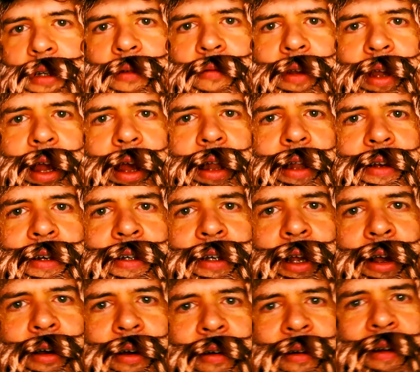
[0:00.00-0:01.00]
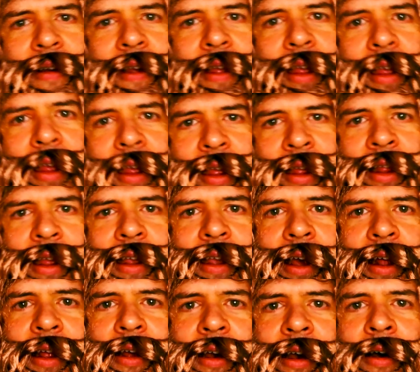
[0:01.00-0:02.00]
some kind of show. They
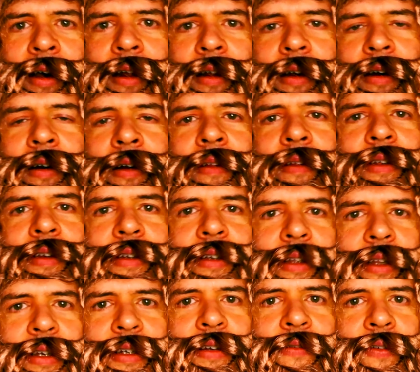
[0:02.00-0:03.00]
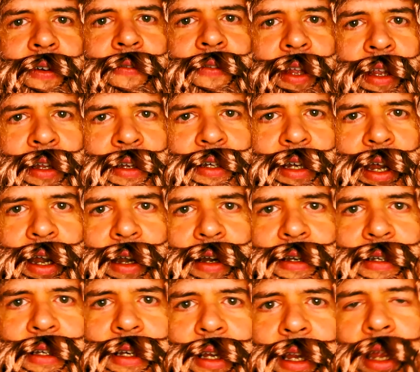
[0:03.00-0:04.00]
got out all these 15
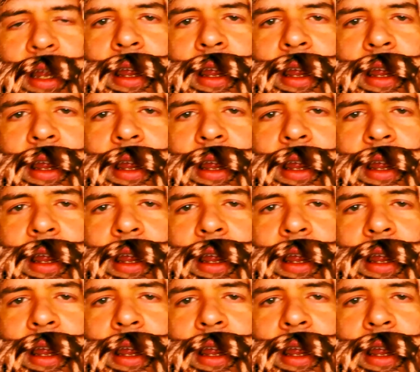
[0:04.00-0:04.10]
chairs,